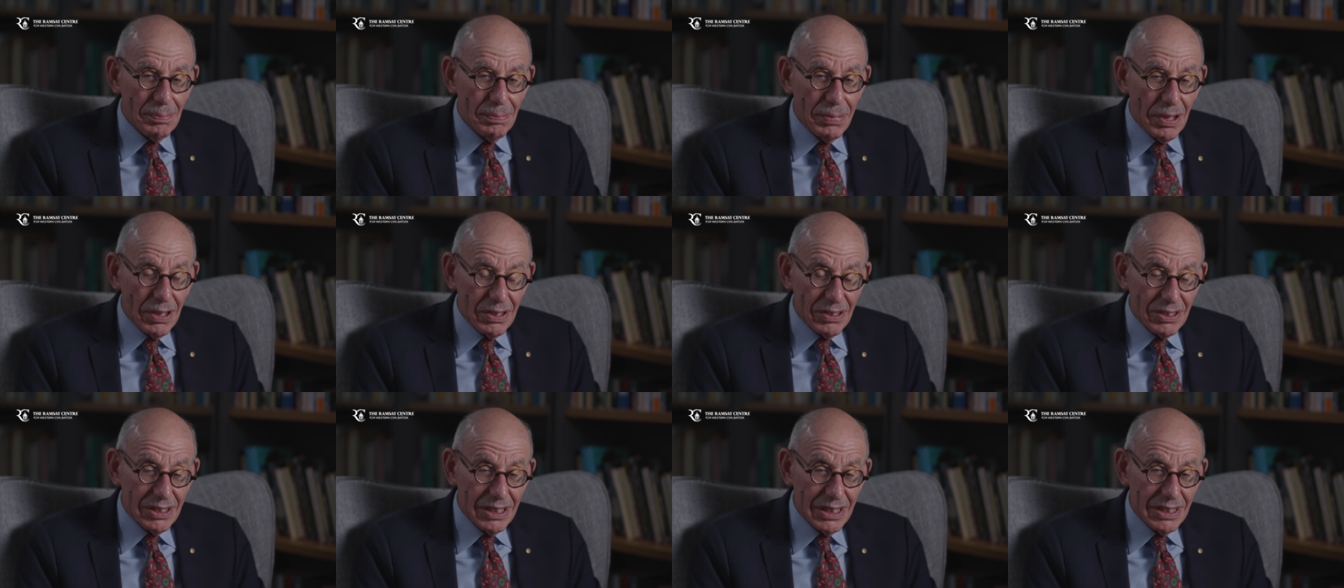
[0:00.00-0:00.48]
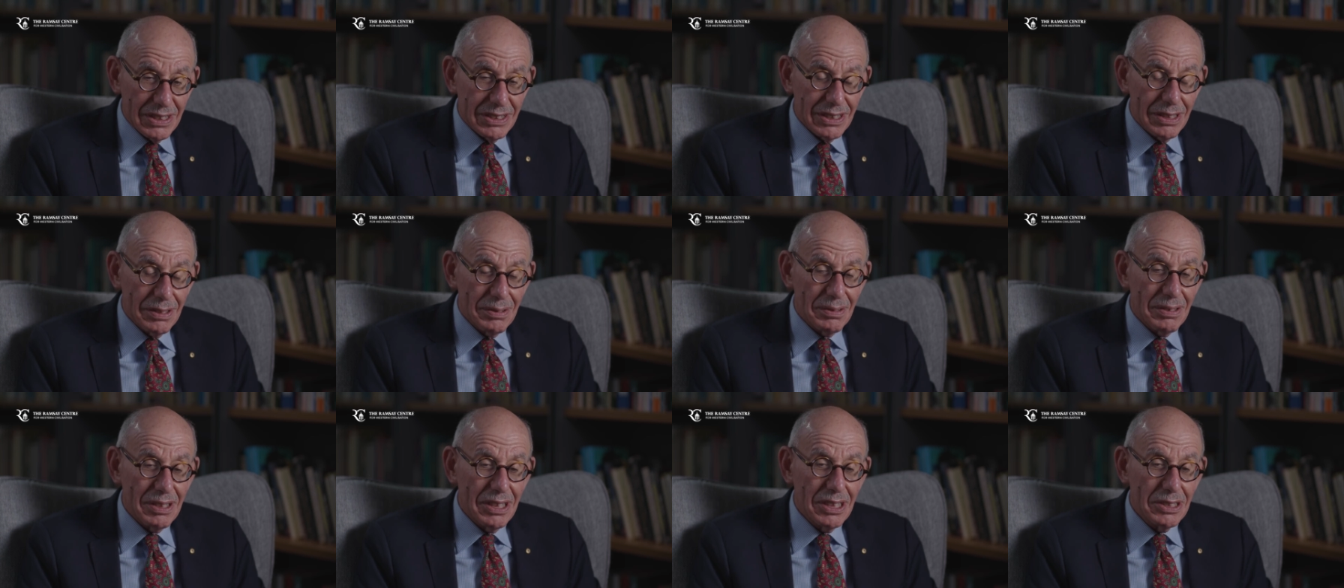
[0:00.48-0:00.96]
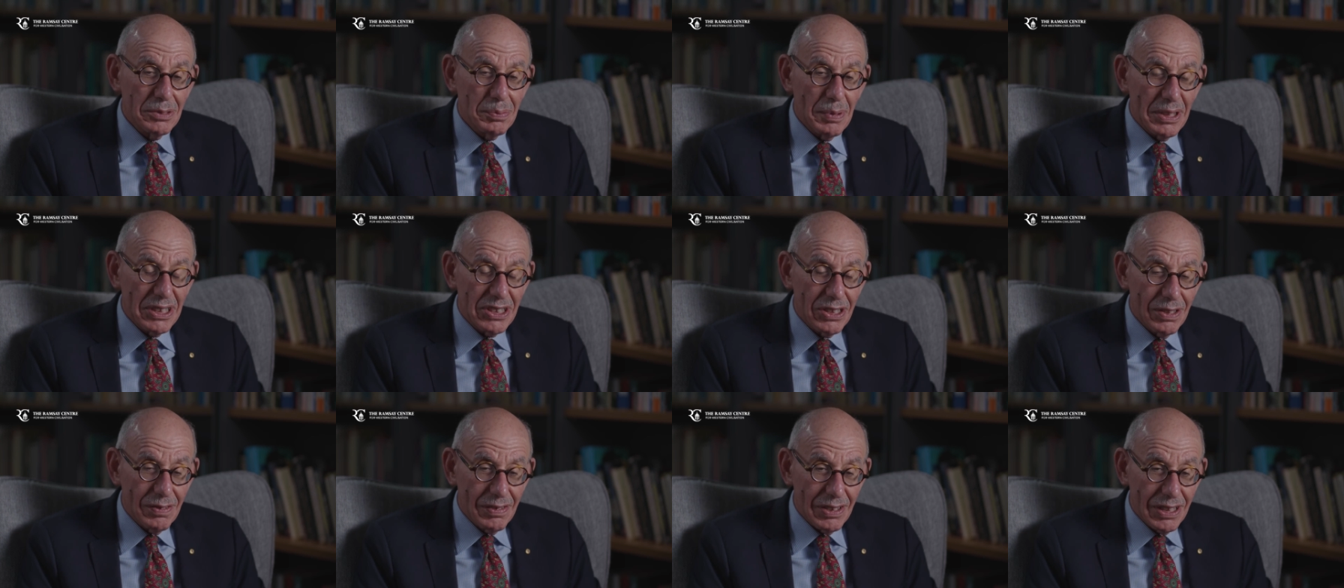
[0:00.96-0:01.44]
politics, and
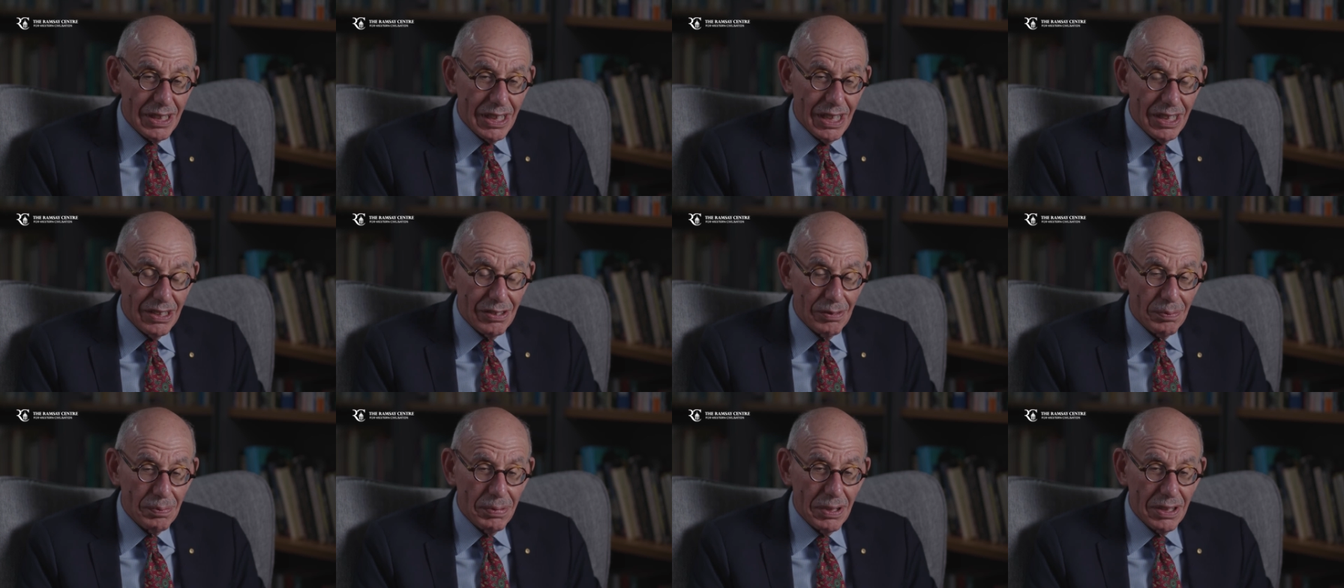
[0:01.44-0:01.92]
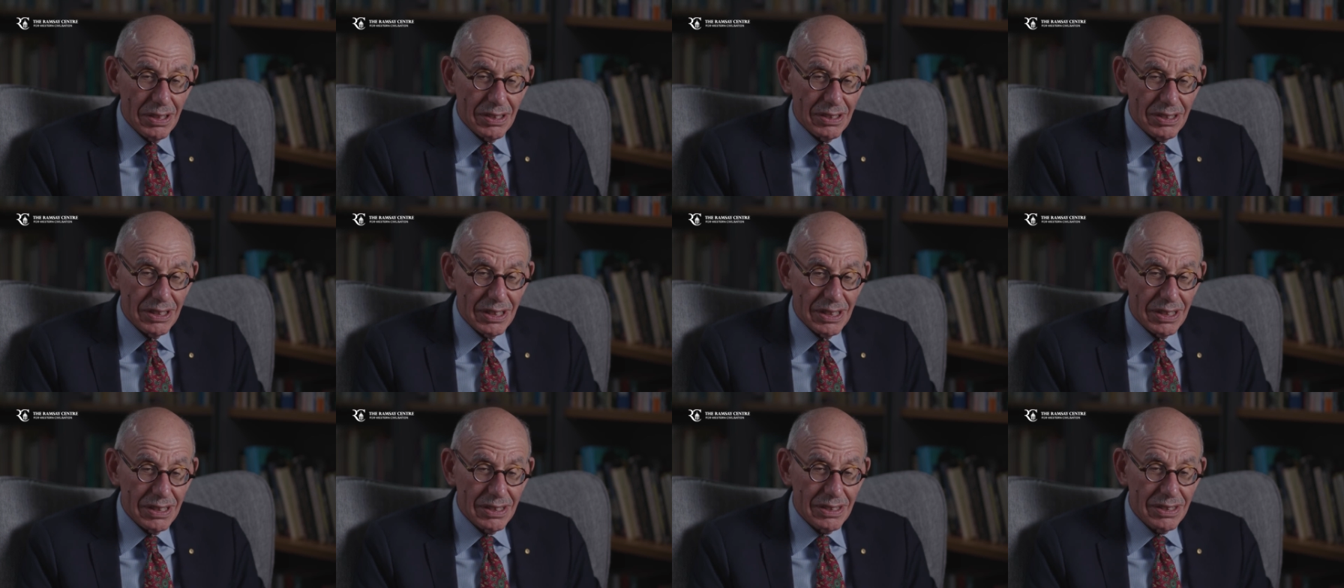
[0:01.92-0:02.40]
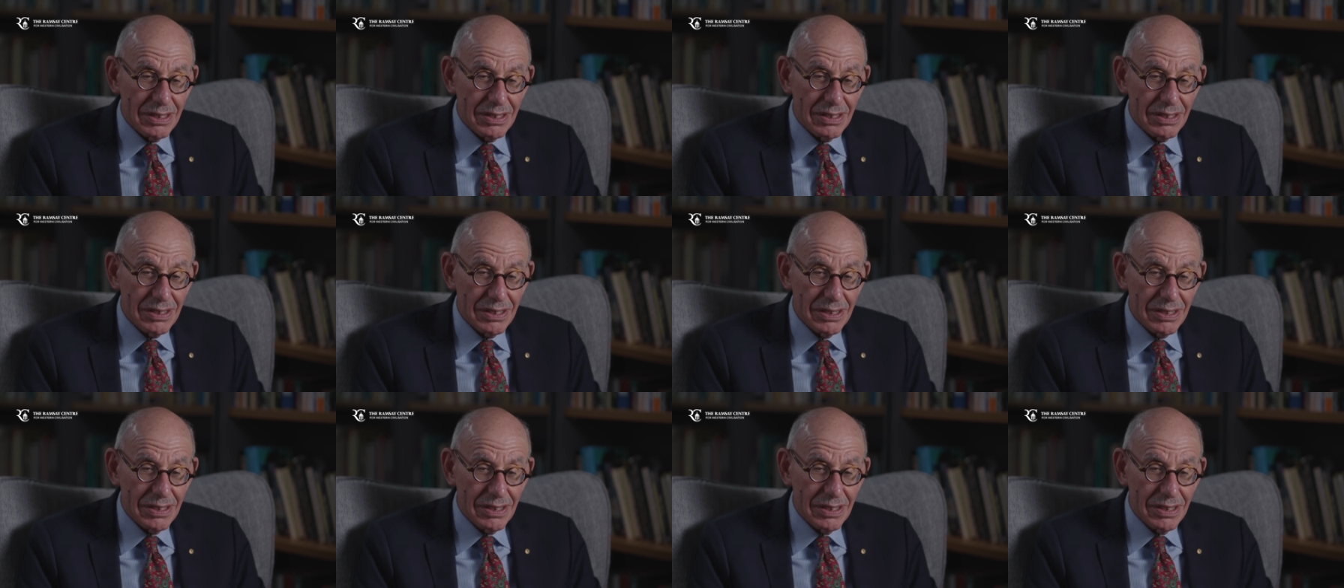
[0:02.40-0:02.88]
especially of the kind of politics